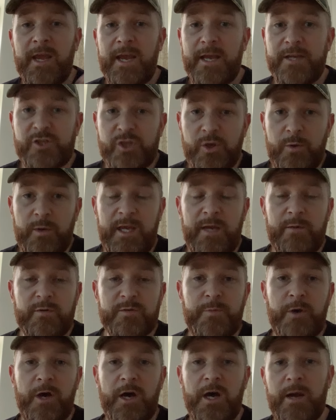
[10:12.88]
As soon as he was
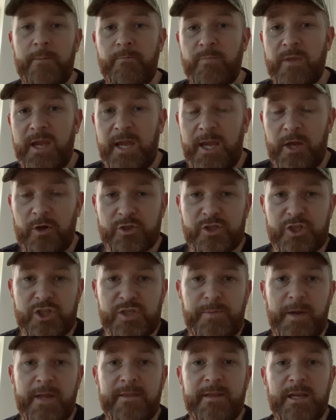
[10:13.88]
put up, he got
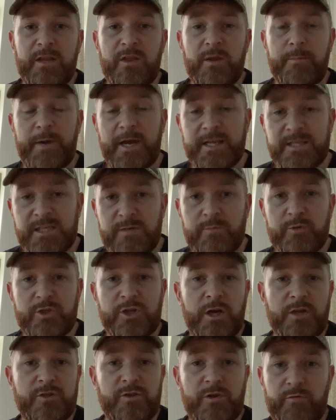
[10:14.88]
suspended in the betting and was
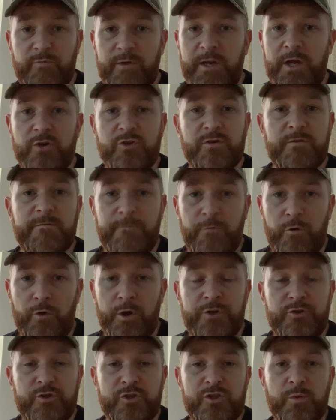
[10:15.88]
cut to
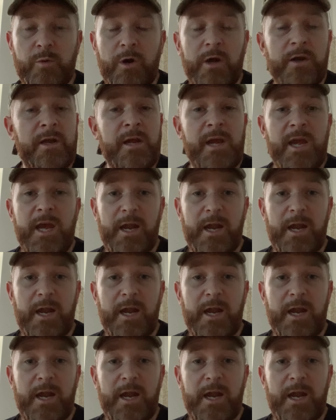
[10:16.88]
300-400-1.